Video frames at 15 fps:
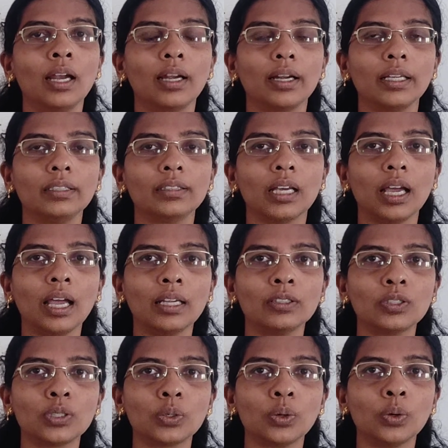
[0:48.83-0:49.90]
Right?
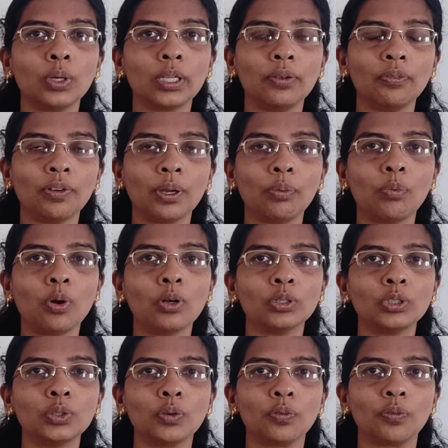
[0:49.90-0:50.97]
And so, if I
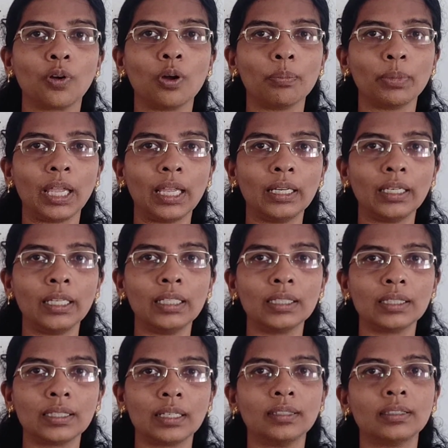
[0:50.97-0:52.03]
want to form any
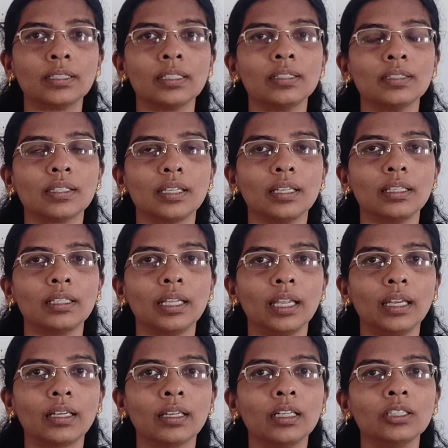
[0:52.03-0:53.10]
sentence in
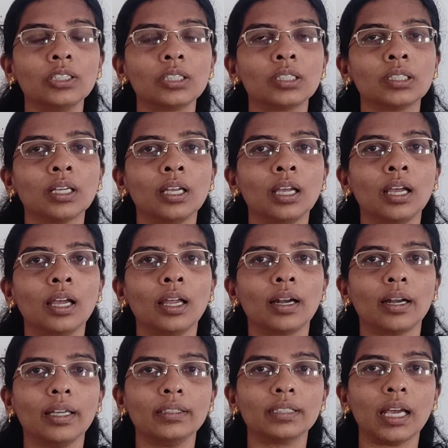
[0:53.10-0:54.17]
English,
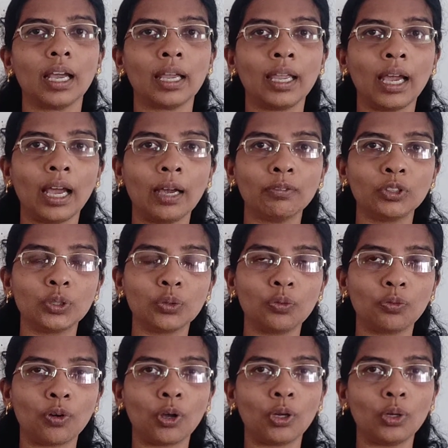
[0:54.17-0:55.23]
right, I have to
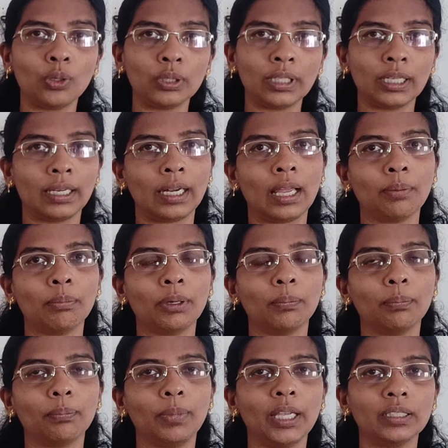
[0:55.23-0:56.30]
follow the grammar.
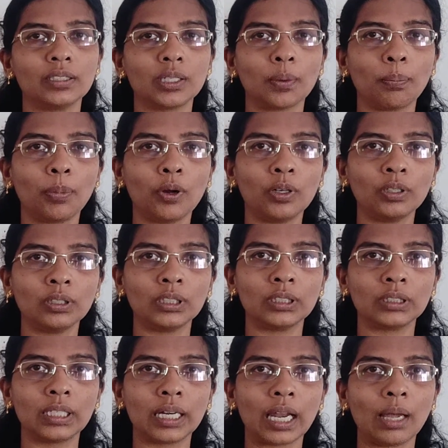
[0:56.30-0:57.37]
Based upon
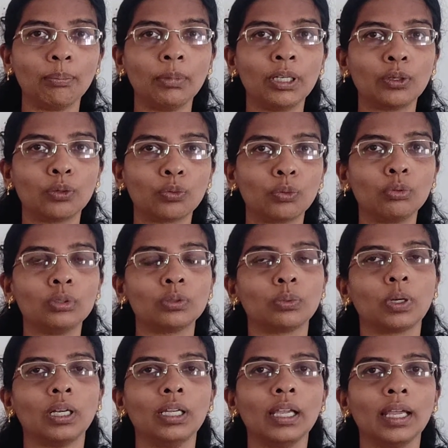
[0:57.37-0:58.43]
this grammar rules
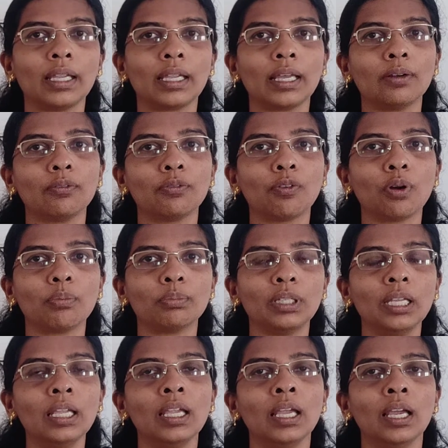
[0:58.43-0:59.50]
only, I can form
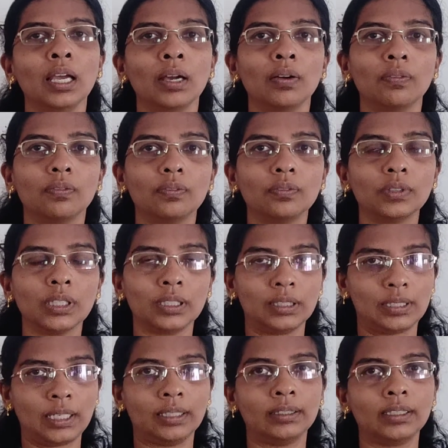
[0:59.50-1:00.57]
the
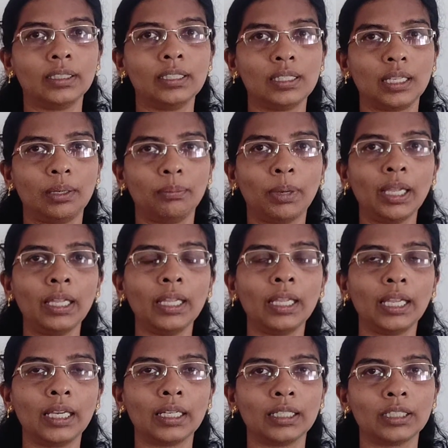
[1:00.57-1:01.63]
sentence in my
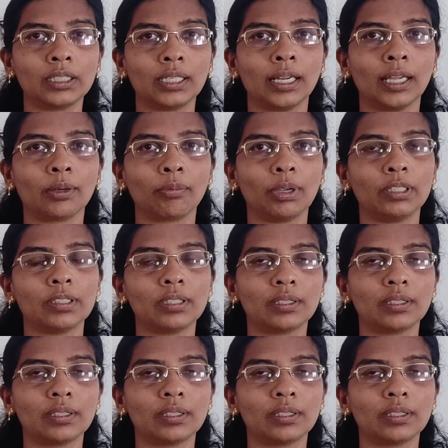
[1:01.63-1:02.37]
English language.